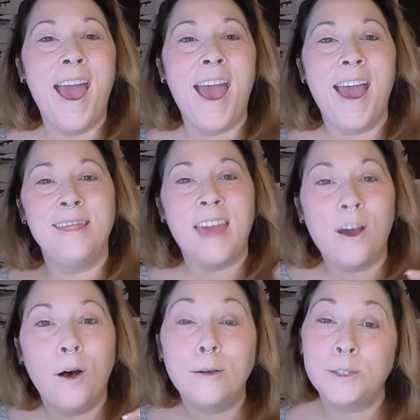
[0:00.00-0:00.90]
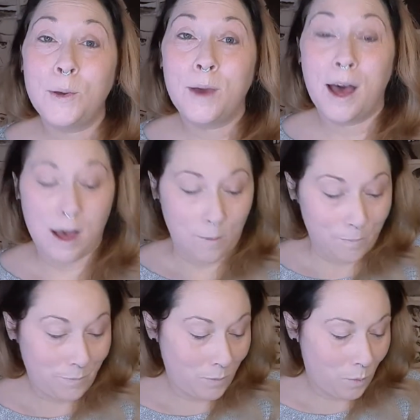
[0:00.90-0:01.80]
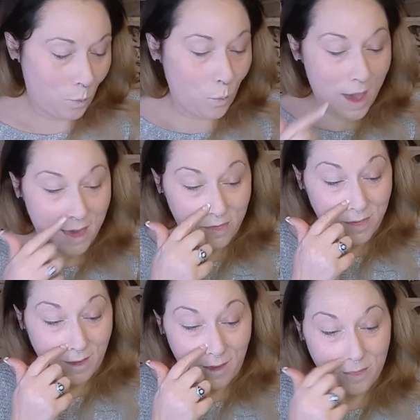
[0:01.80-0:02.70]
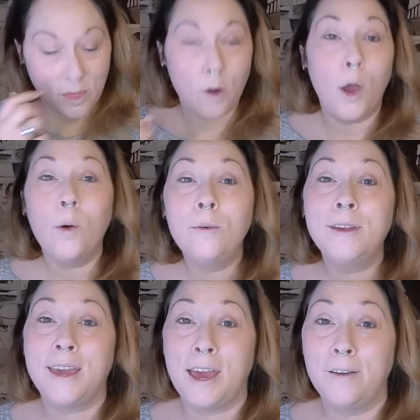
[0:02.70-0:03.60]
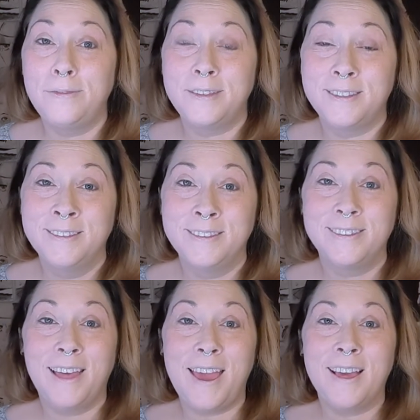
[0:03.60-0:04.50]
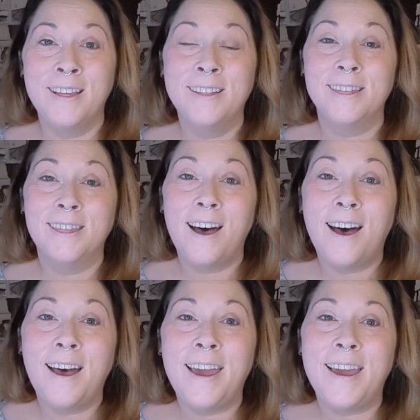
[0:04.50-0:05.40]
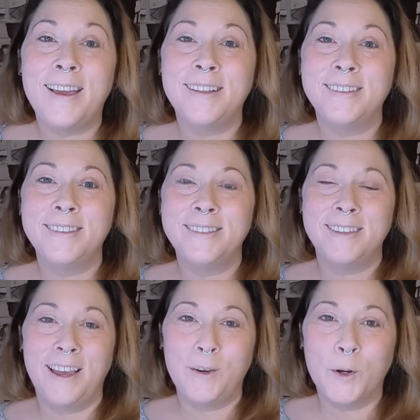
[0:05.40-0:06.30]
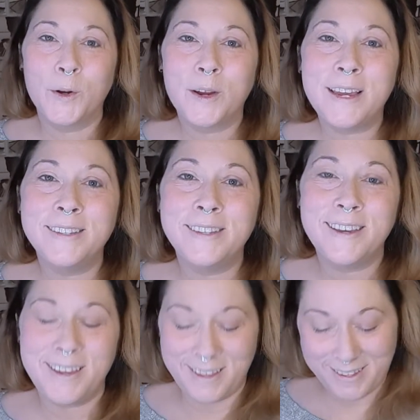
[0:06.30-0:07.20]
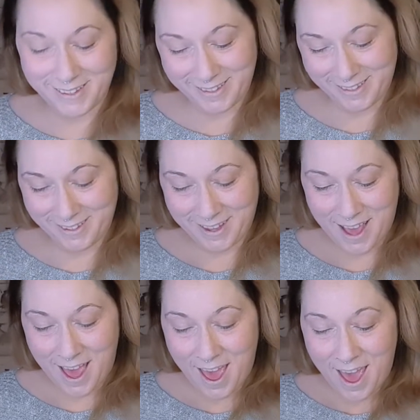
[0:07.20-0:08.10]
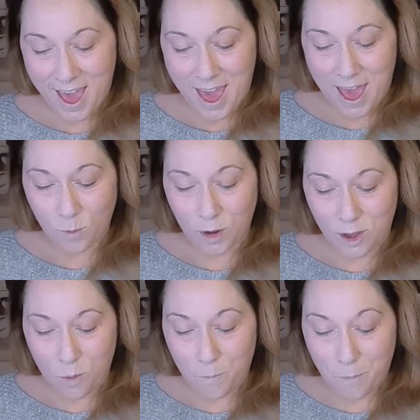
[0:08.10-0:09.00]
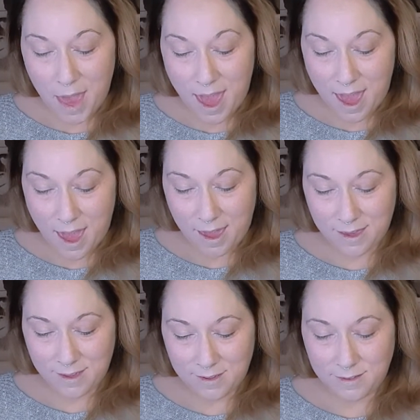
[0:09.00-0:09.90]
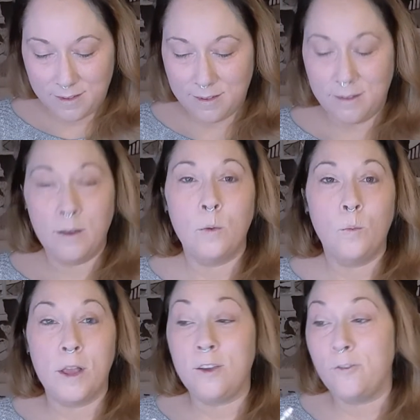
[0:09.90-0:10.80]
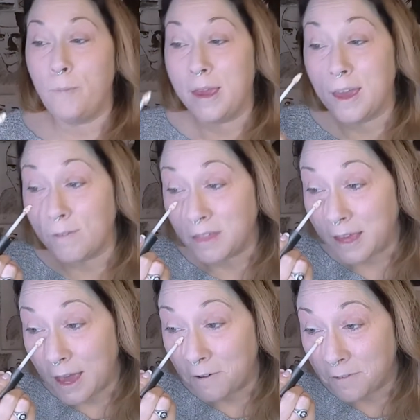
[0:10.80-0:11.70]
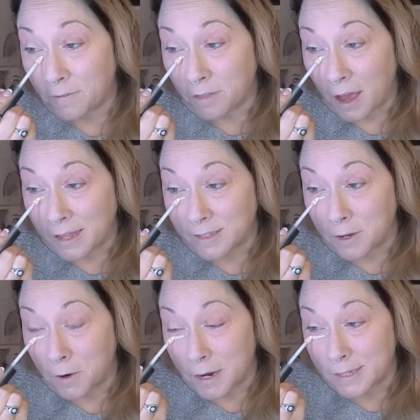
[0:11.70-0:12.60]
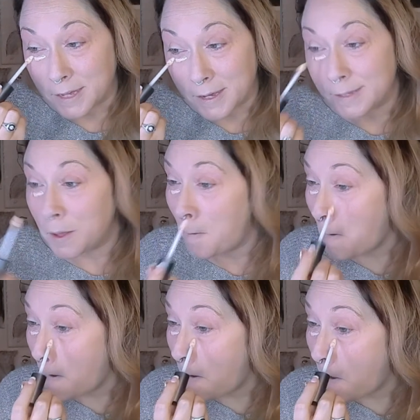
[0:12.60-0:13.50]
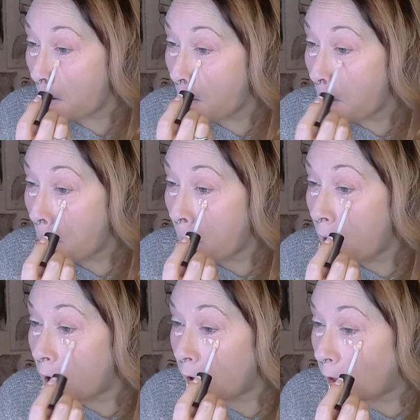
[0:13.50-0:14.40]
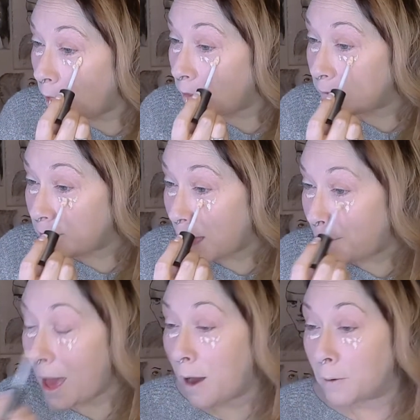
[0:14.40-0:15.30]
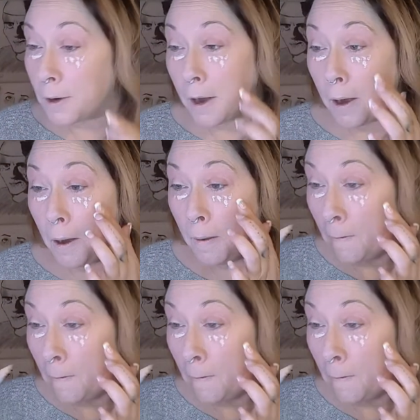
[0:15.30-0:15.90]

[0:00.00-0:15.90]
And they also come with their own gifts like lines and creases. And when you bake, when you've been given the gift of lines and creases, all of that powder